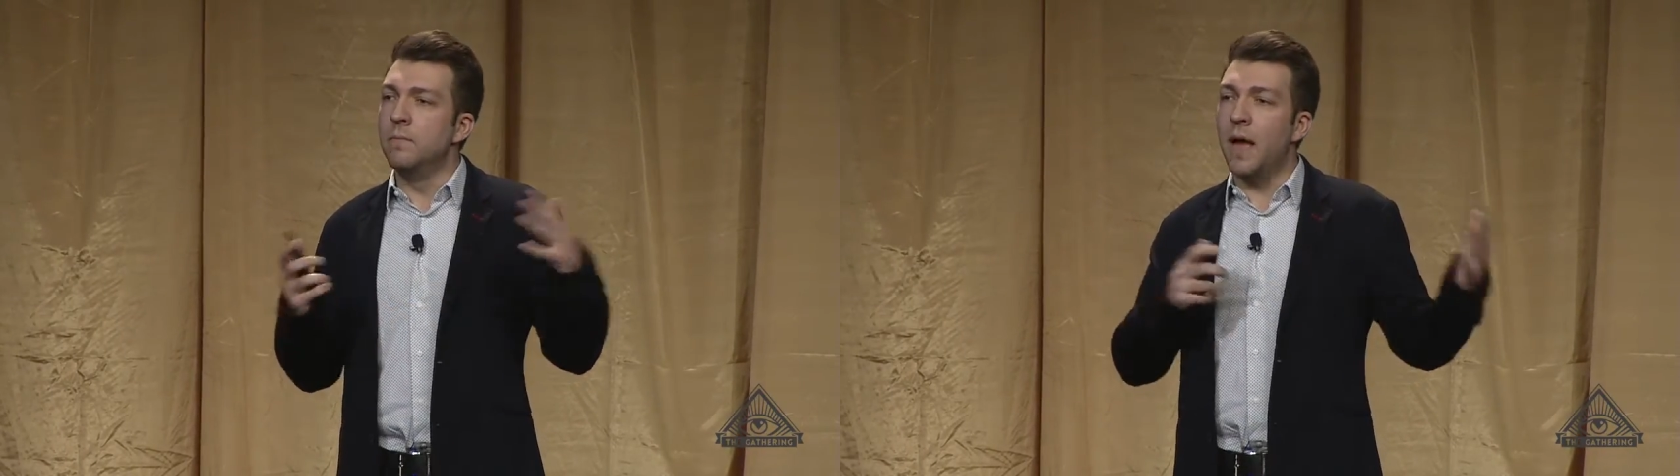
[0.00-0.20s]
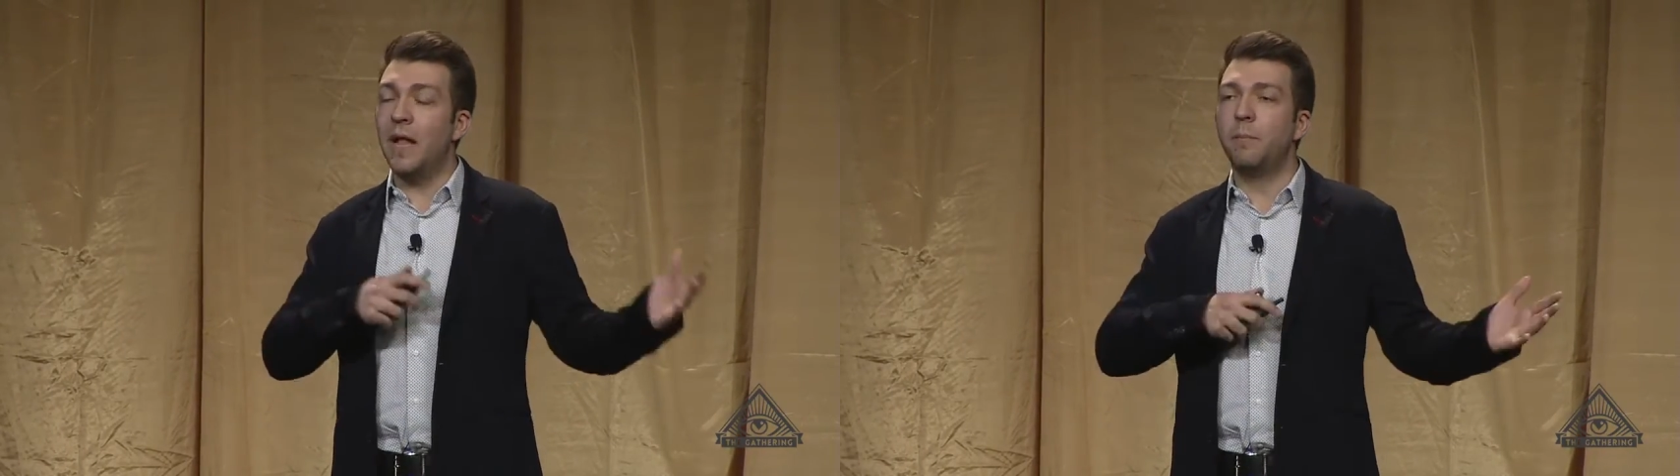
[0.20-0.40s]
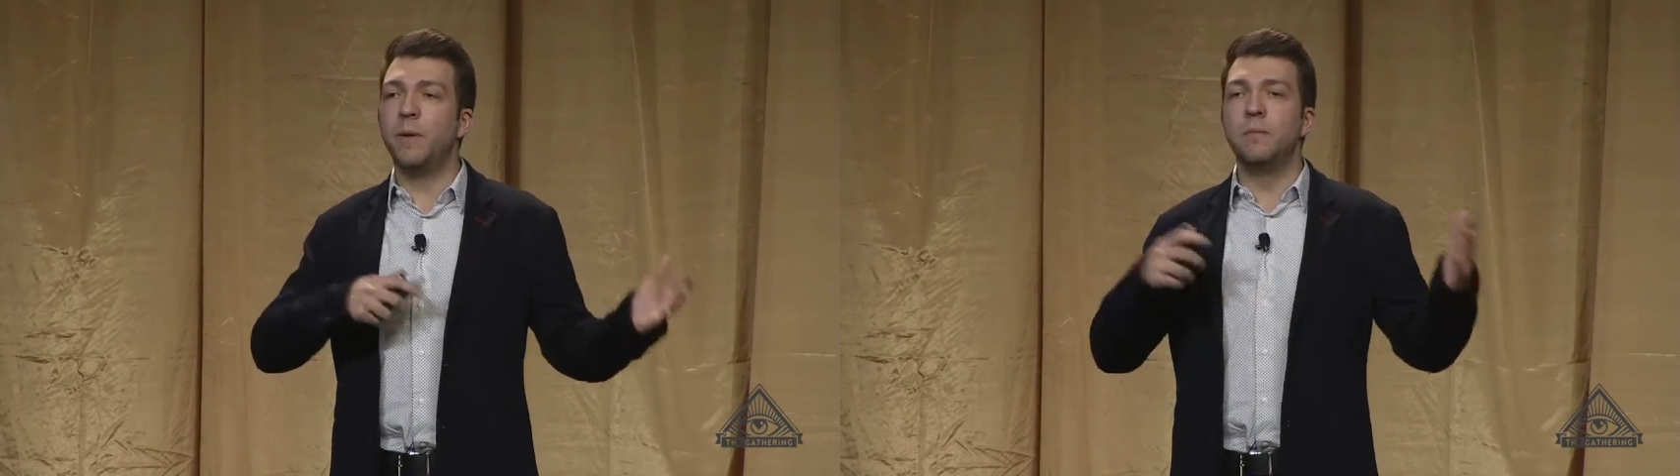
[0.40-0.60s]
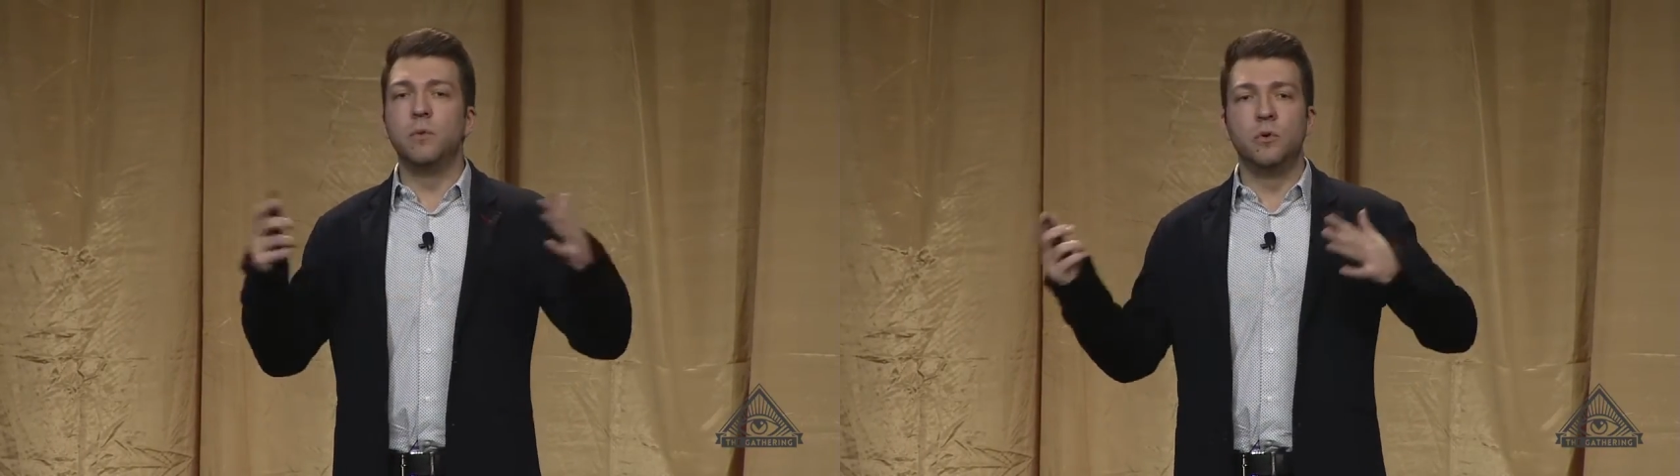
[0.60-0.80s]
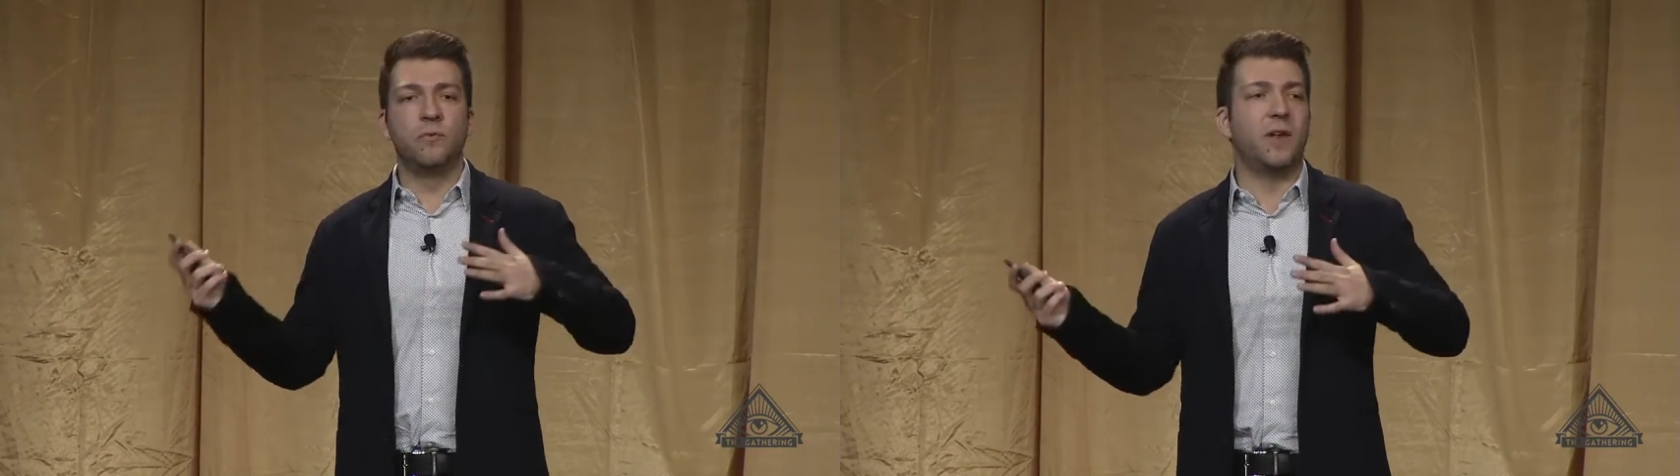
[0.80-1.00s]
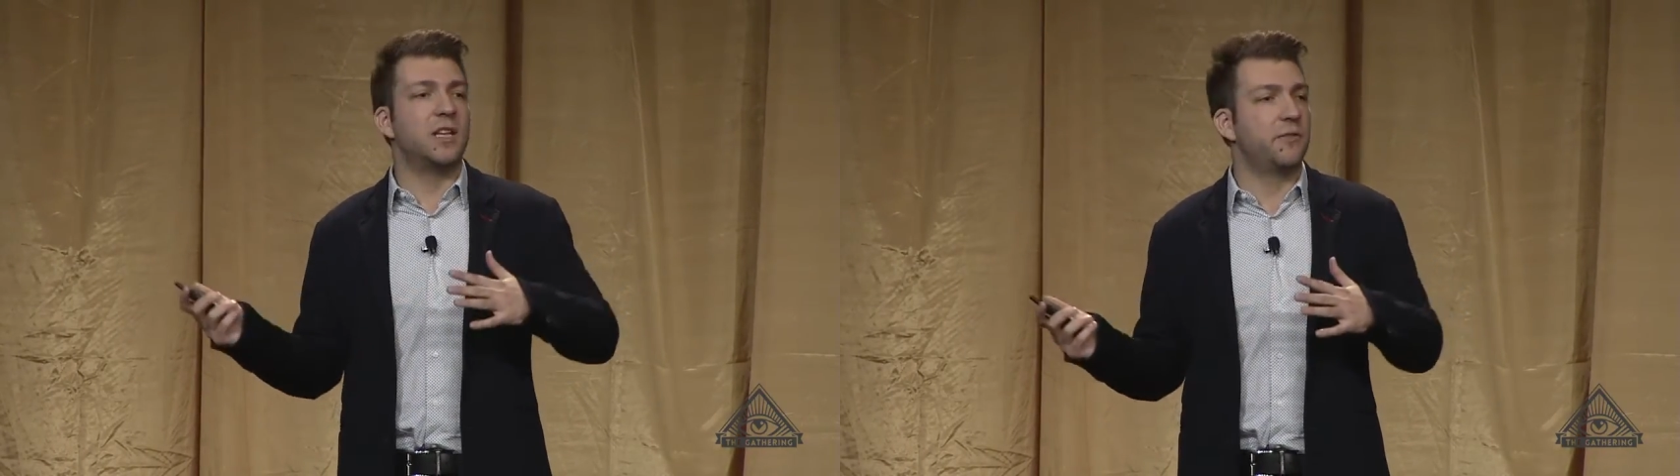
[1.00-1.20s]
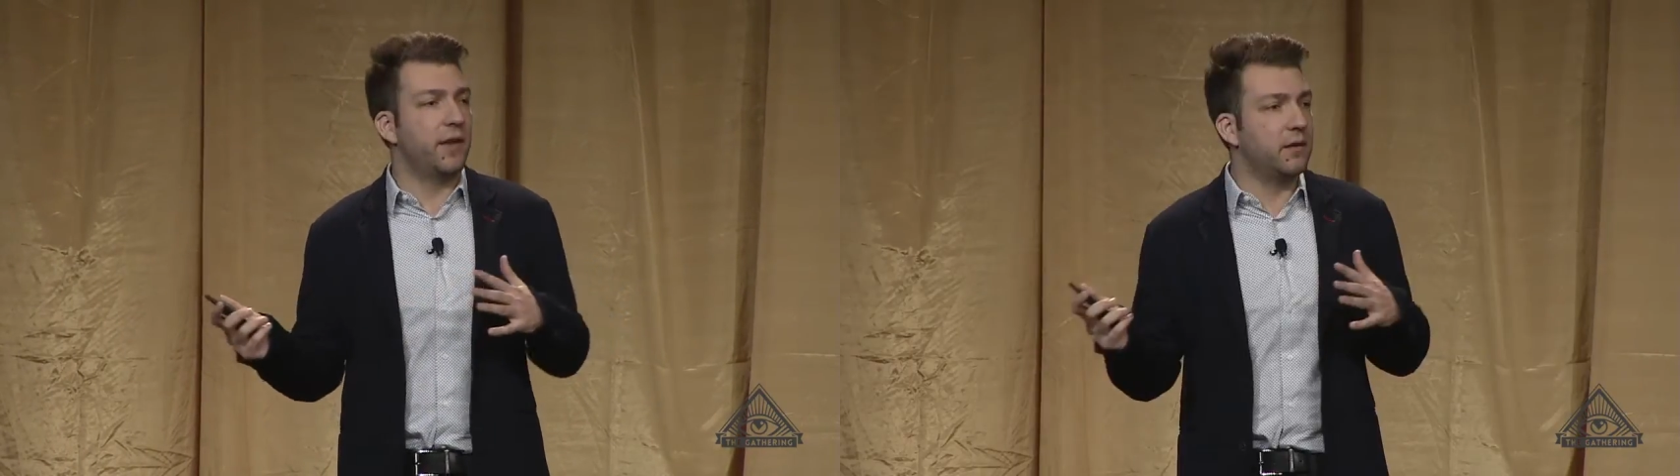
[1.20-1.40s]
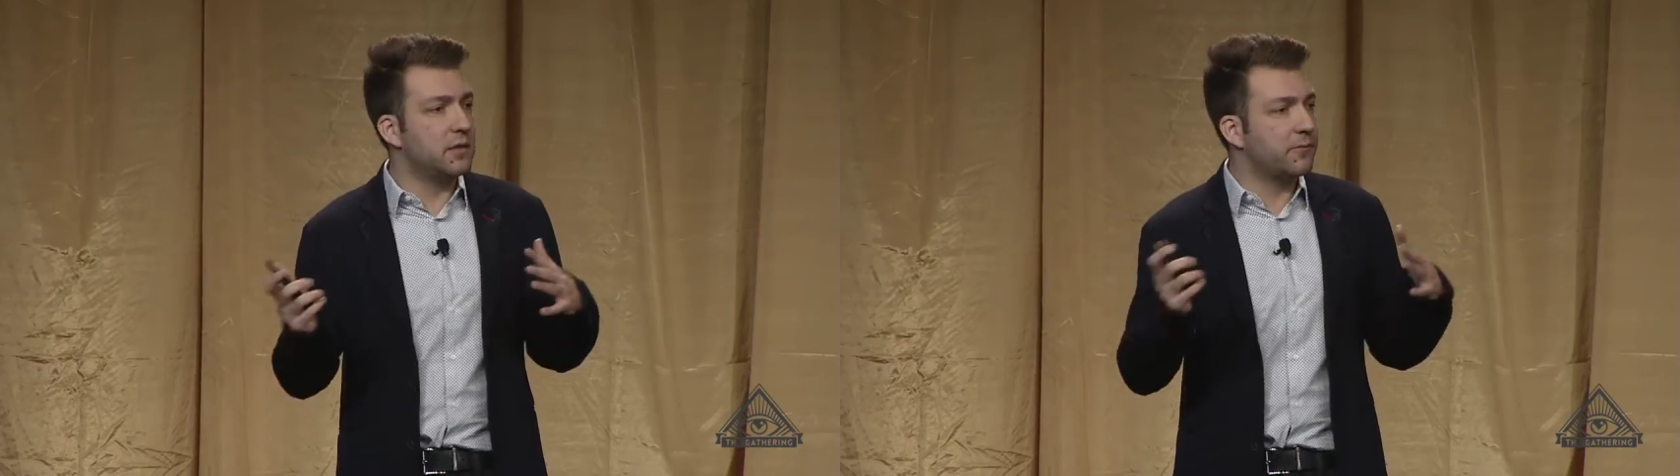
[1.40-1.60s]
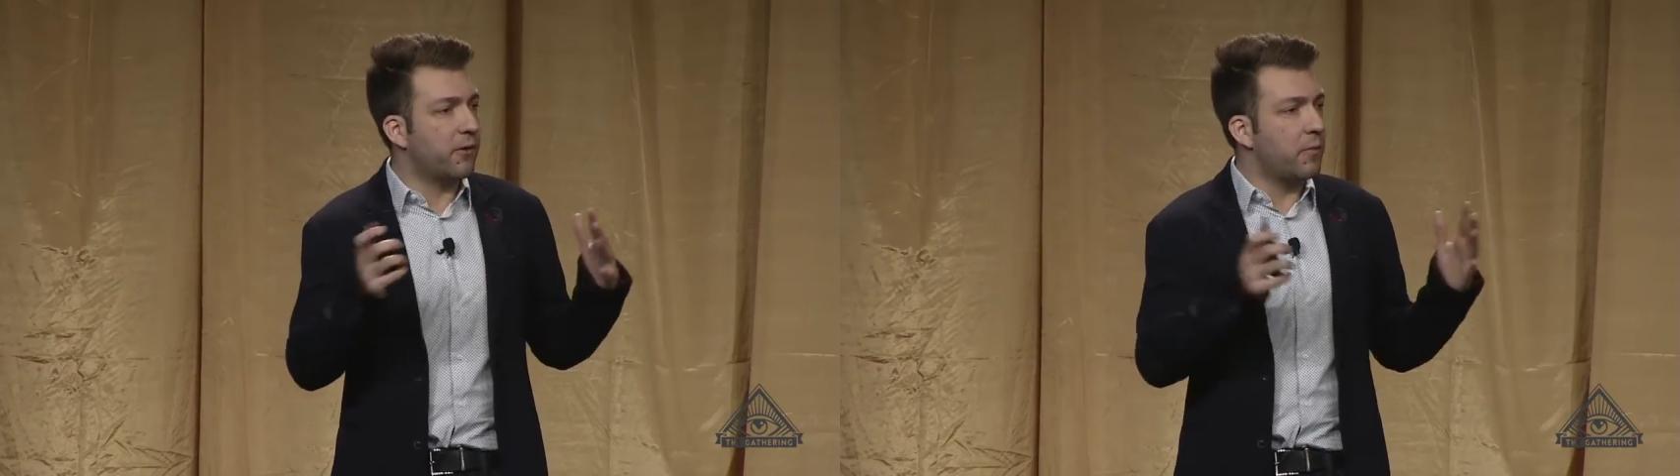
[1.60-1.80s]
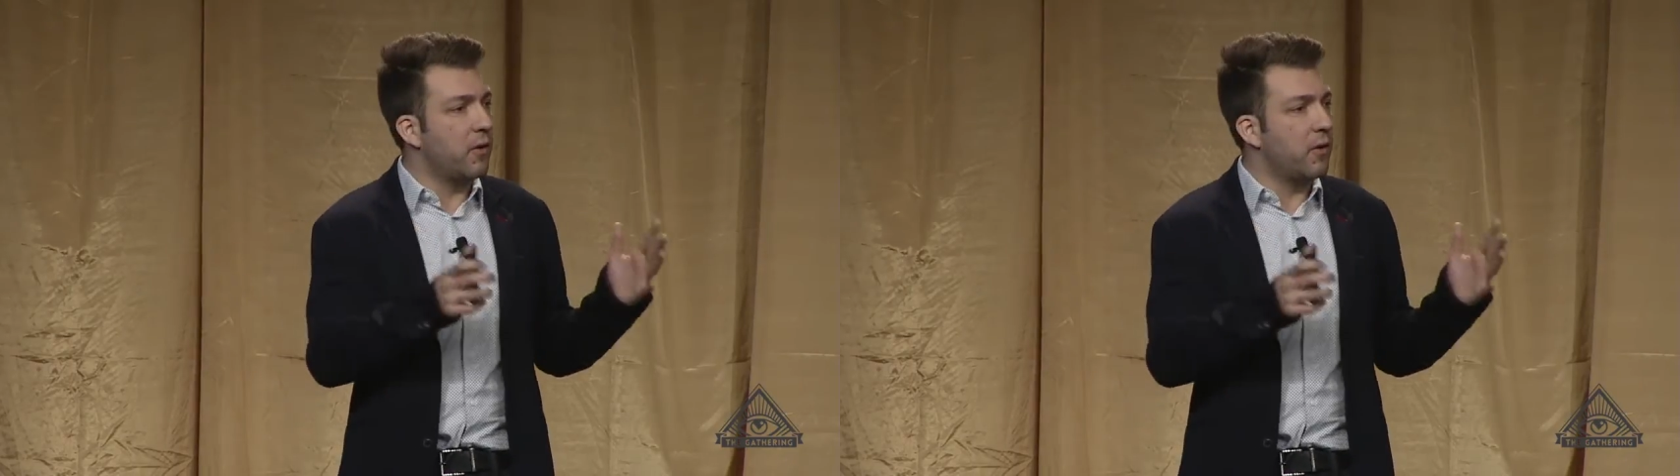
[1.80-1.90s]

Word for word: helping move Las Vegas from